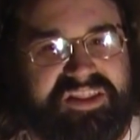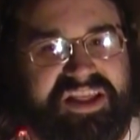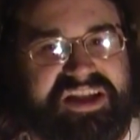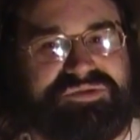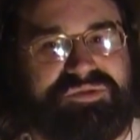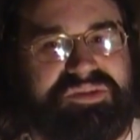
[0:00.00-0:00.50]

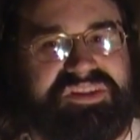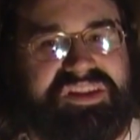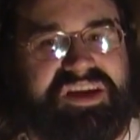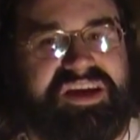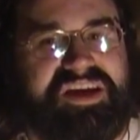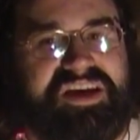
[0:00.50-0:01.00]
And that's
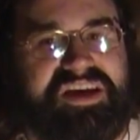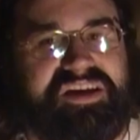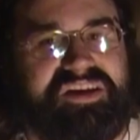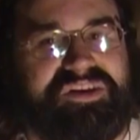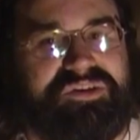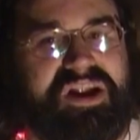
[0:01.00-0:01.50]
what
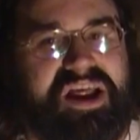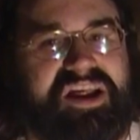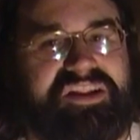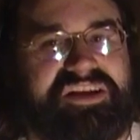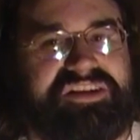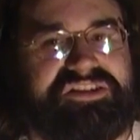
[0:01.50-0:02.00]
the You're
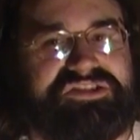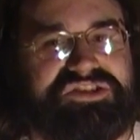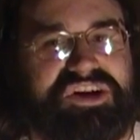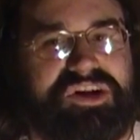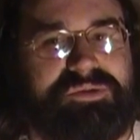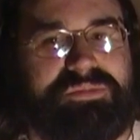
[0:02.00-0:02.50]
Not
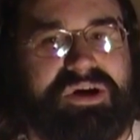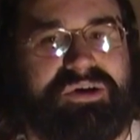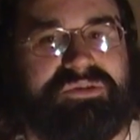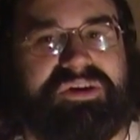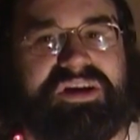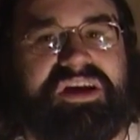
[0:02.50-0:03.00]
Elected, Charlie
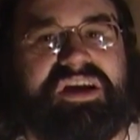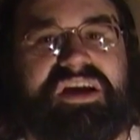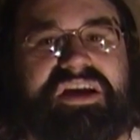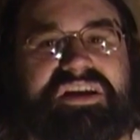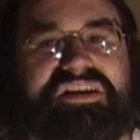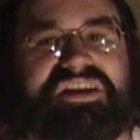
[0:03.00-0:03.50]
Brown
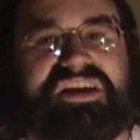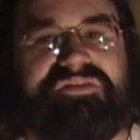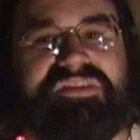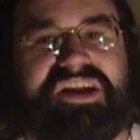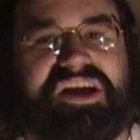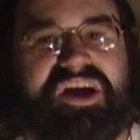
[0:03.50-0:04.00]

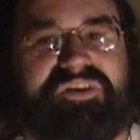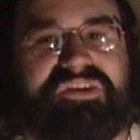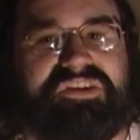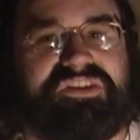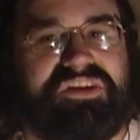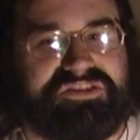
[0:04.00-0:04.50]
DVD
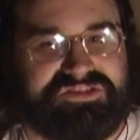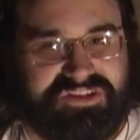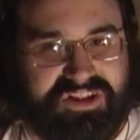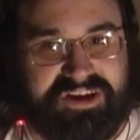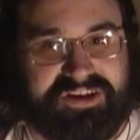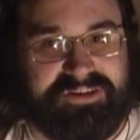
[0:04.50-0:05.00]
cover
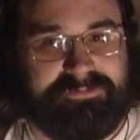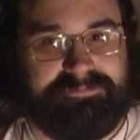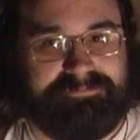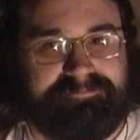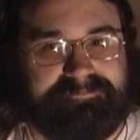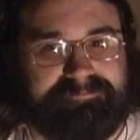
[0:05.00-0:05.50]
looks like.